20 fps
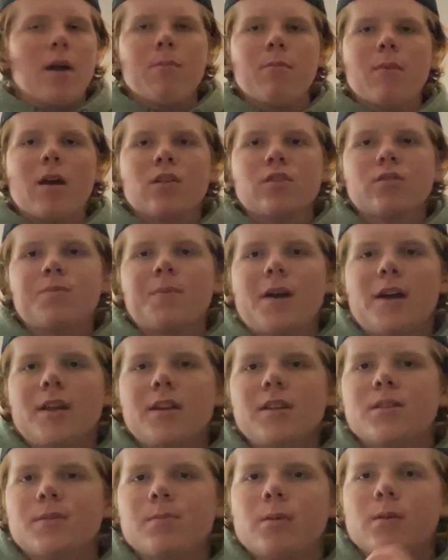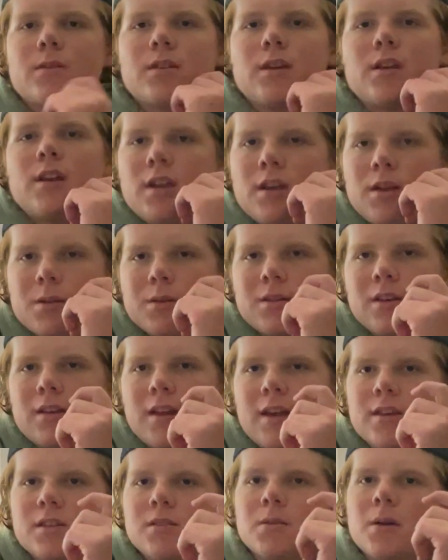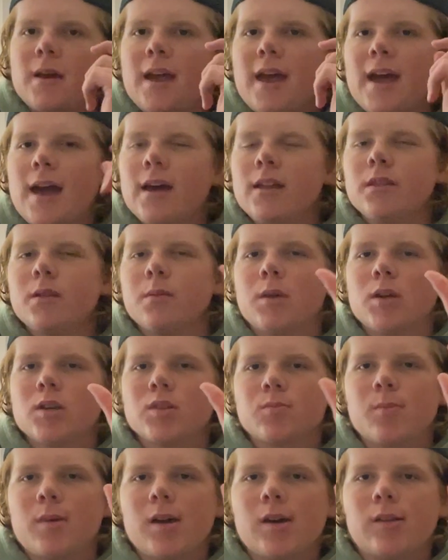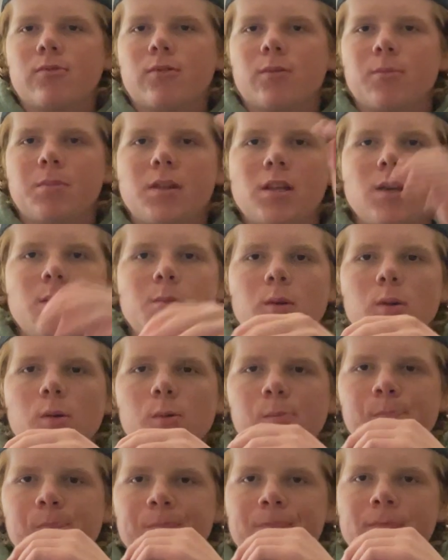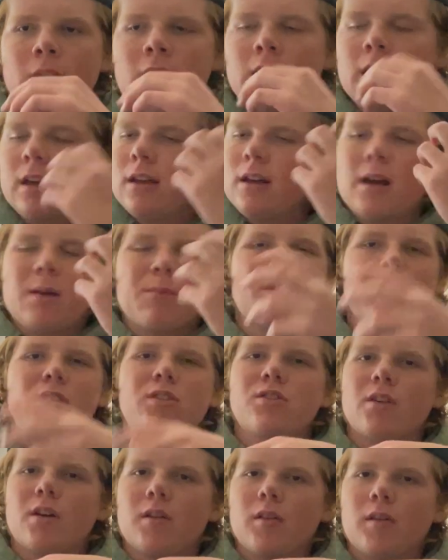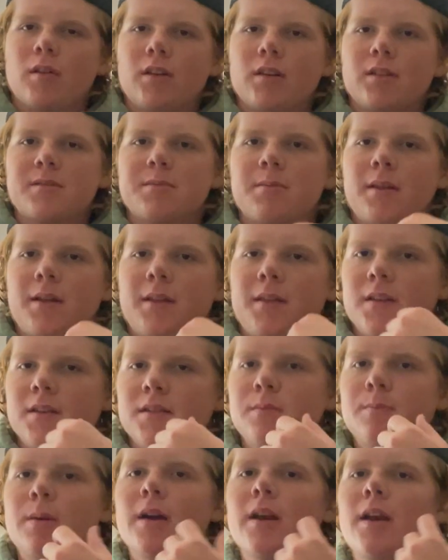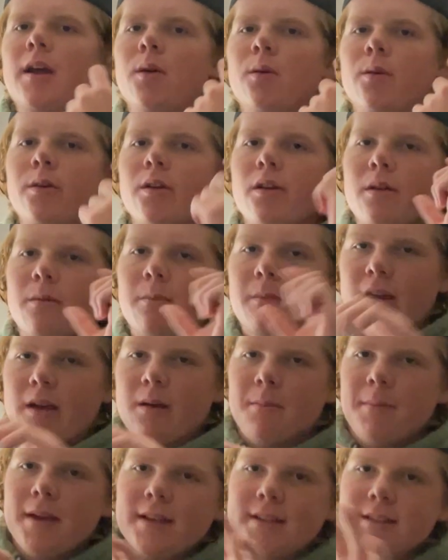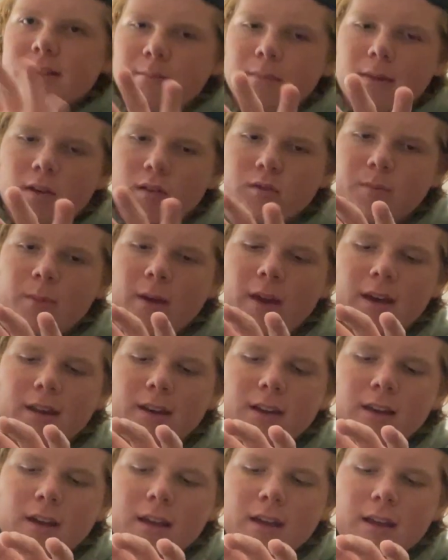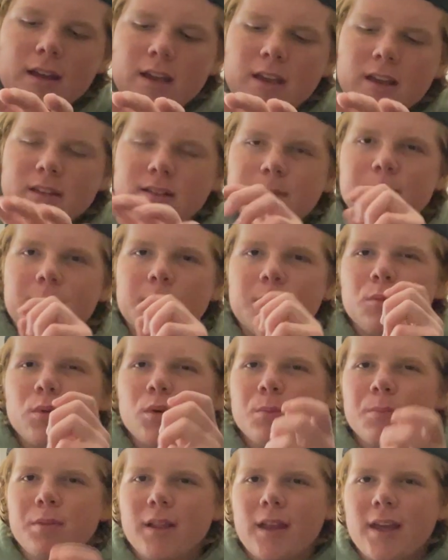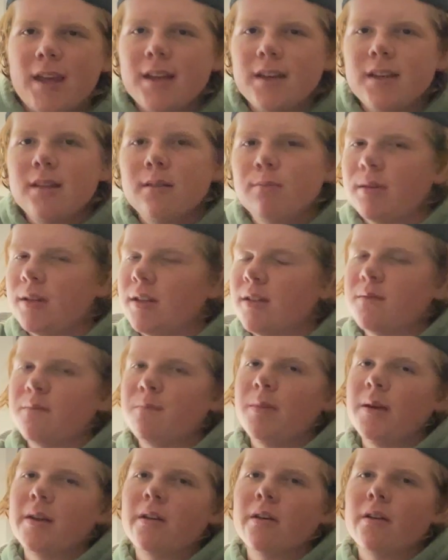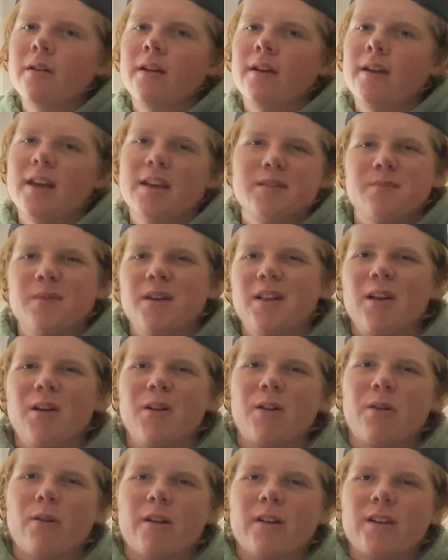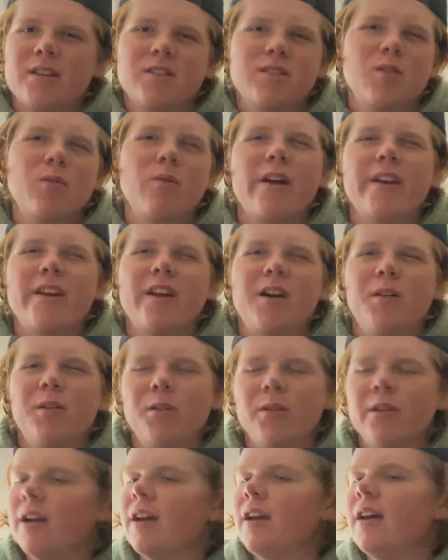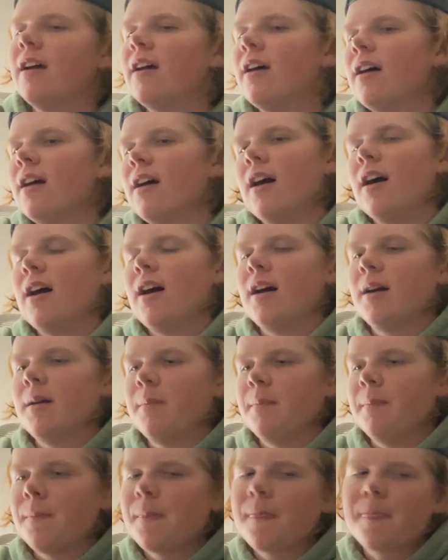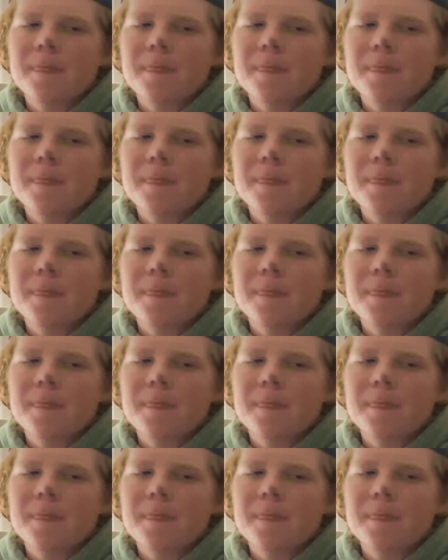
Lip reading: mouse pad is supposed to get here today, so I had the mouse pad from TEMU. I'm pretty sure I already explained this, but I ordered a Micah Makes-It mouse pad. It's a bit more bland, but it's bigger and it has my logo on it, so why not order it?